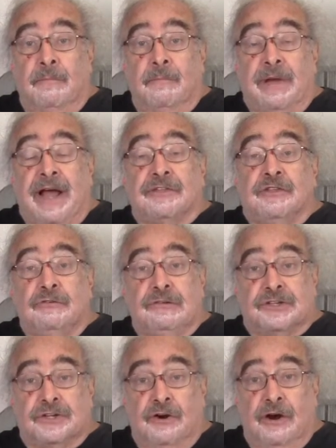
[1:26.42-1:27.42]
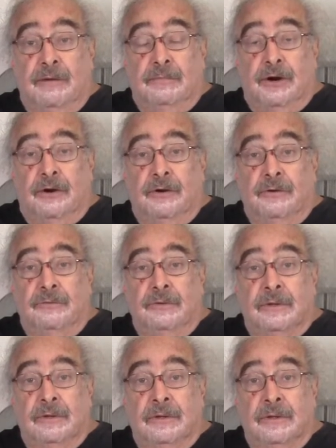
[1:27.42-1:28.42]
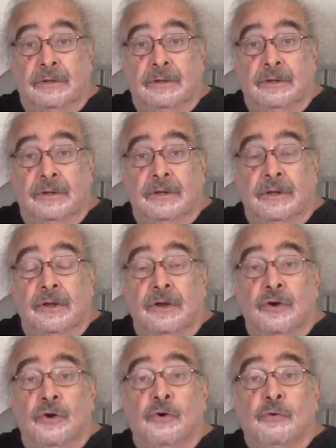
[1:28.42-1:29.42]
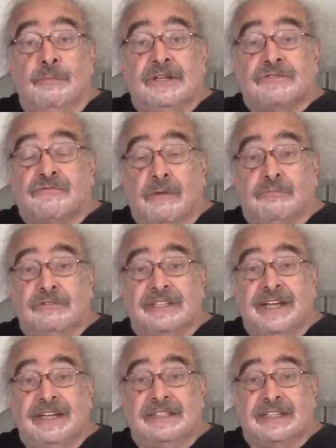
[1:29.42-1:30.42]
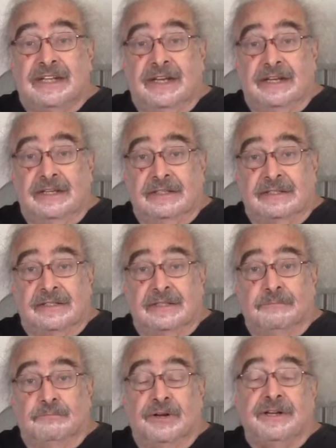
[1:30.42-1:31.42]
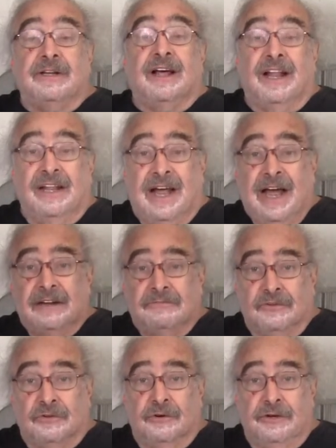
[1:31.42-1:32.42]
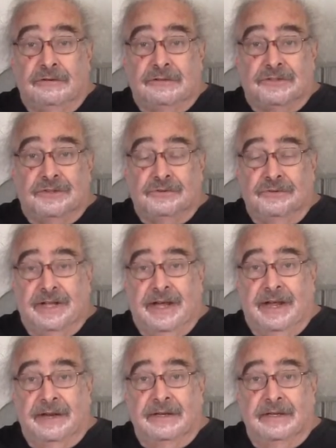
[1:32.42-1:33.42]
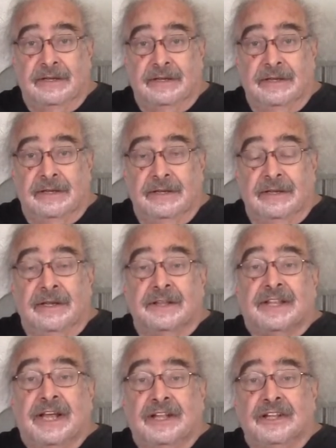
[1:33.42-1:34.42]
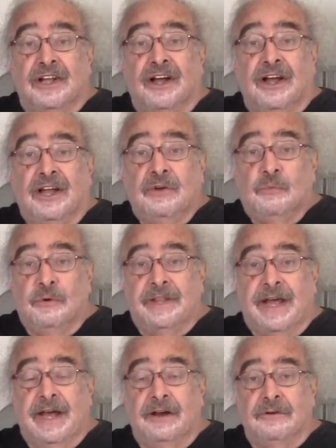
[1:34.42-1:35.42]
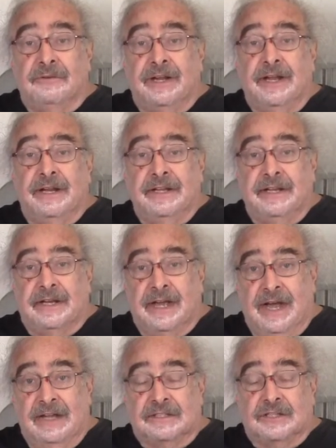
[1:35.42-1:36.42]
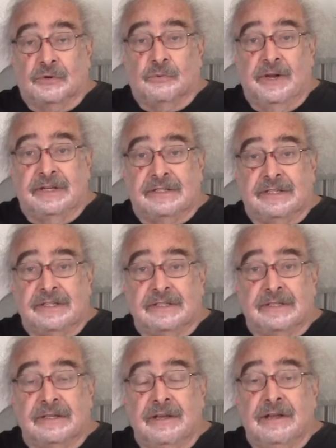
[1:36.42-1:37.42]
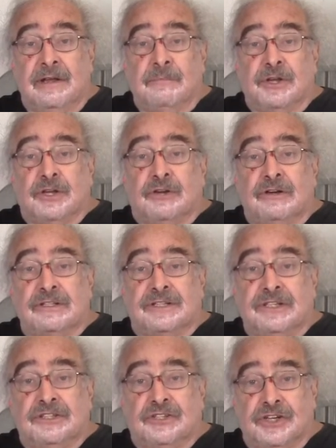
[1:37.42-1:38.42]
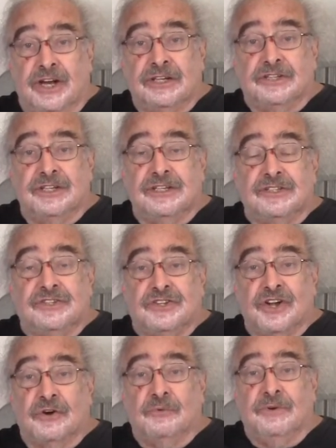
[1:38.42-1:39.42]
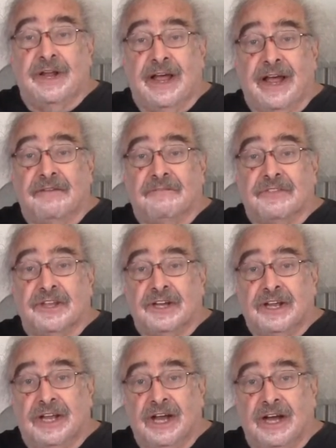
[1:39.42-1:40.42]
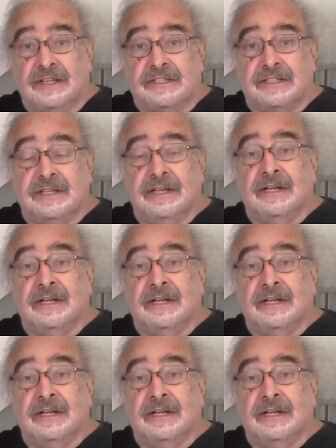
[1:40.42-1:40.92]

Matthew Scarborough, who misrepresents things. But a lot of lawyers do that. They lie without any consequences because the judges don't have the guts